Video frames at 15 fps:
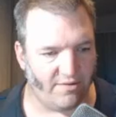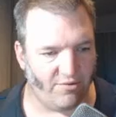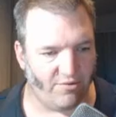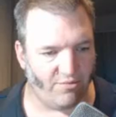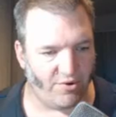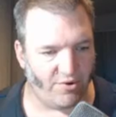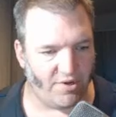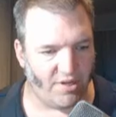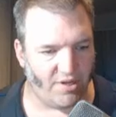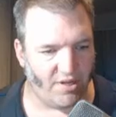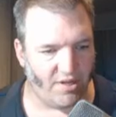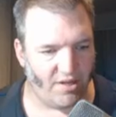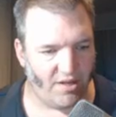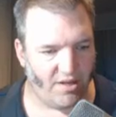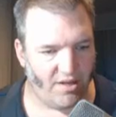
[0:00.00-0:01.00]
if you want,
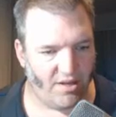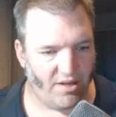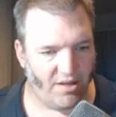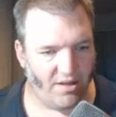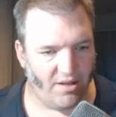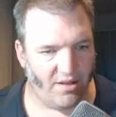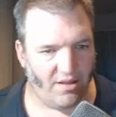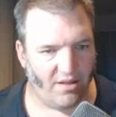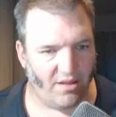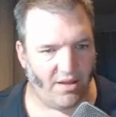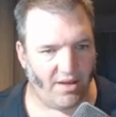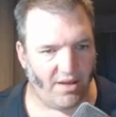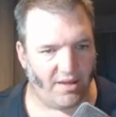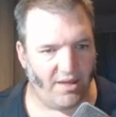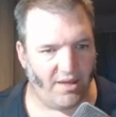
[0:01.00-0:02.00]

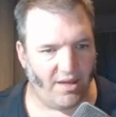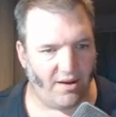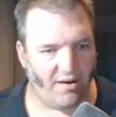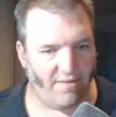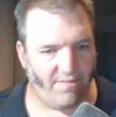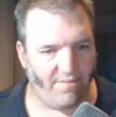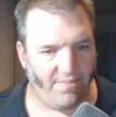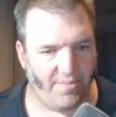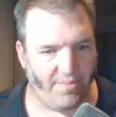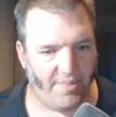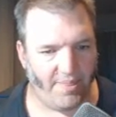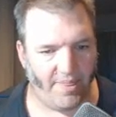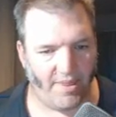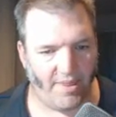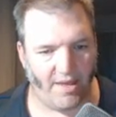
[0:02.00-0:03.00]
like that.
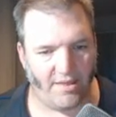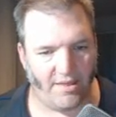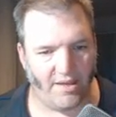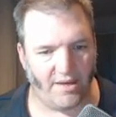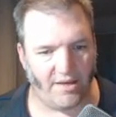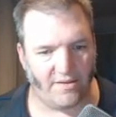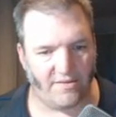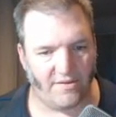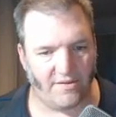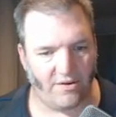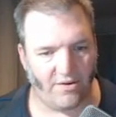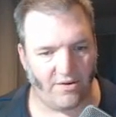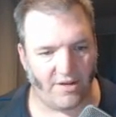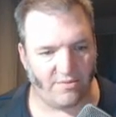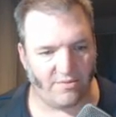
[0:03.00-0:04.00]
And there you can see
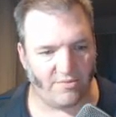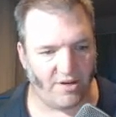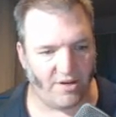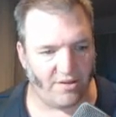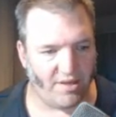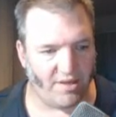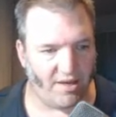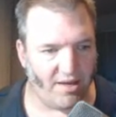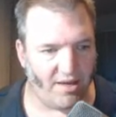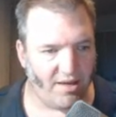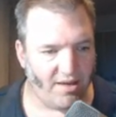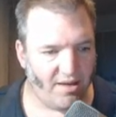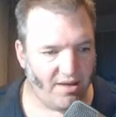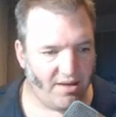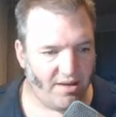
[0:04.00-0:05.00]
your asymptote there.
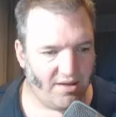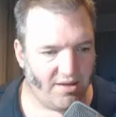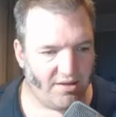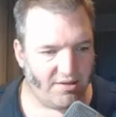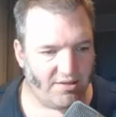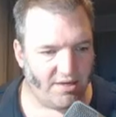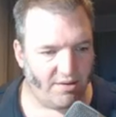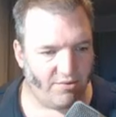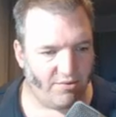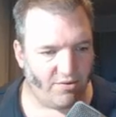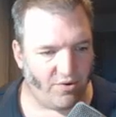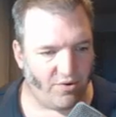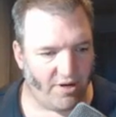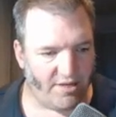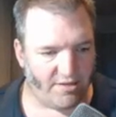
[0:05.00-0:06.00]
Same with the
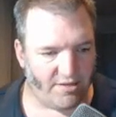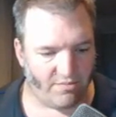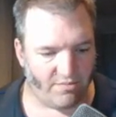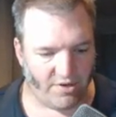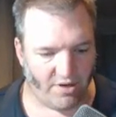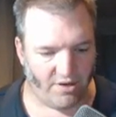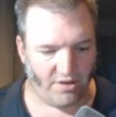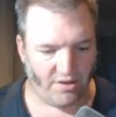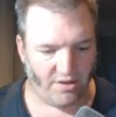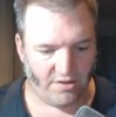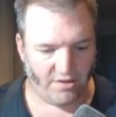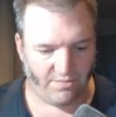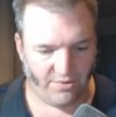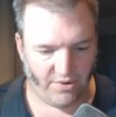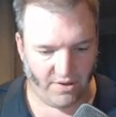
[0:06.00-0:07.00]
y asymptote. You can
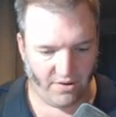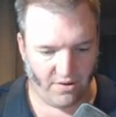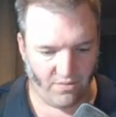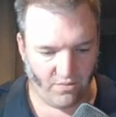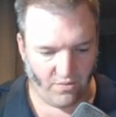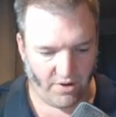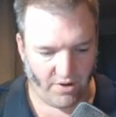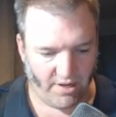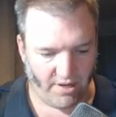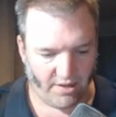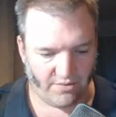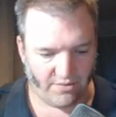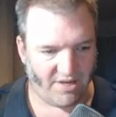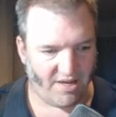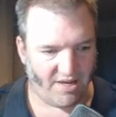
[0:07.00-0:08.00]
just put in y
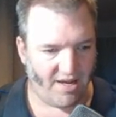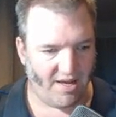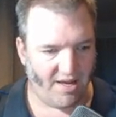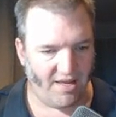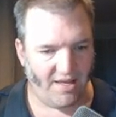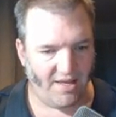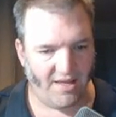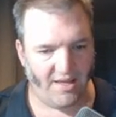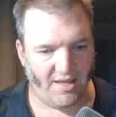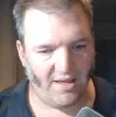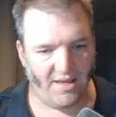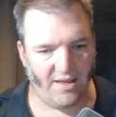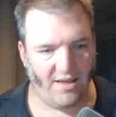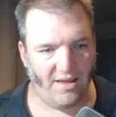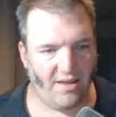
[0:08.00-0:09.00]
equals k,
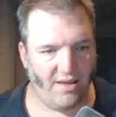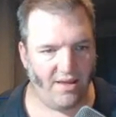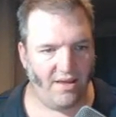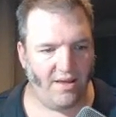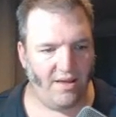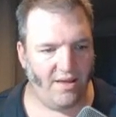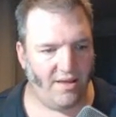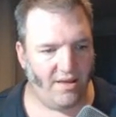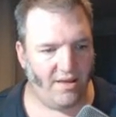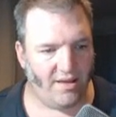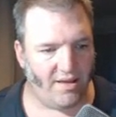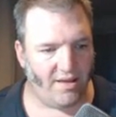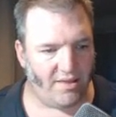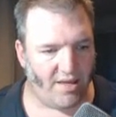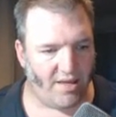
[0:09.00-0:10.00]

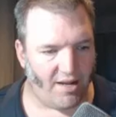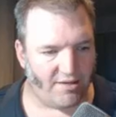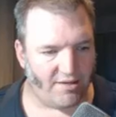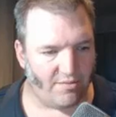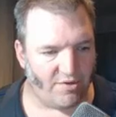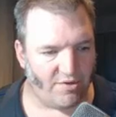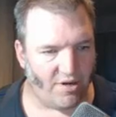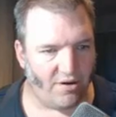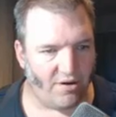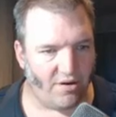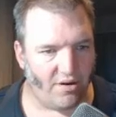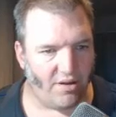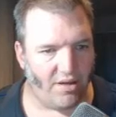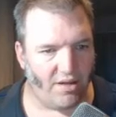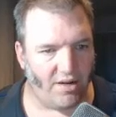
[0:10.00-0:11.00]
get that asymptote,
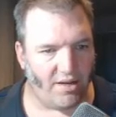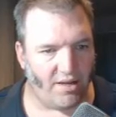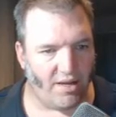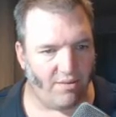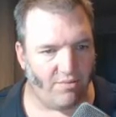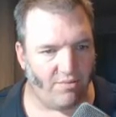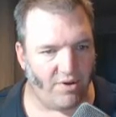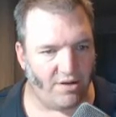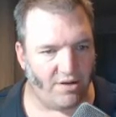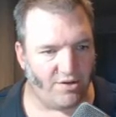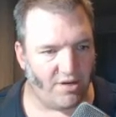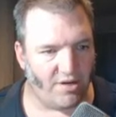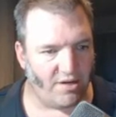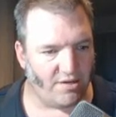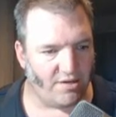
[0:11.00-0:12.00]
and again we can
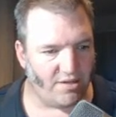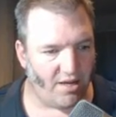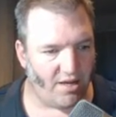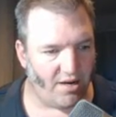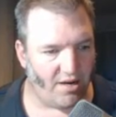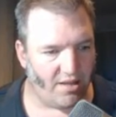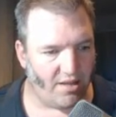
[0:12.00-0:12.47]
change that